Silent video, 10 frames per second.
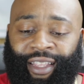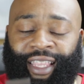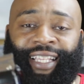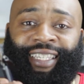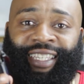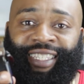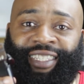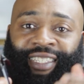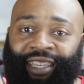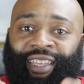That's
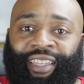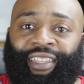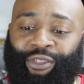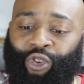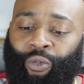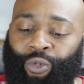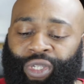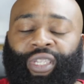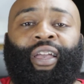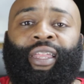its normal
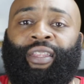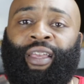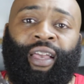sign.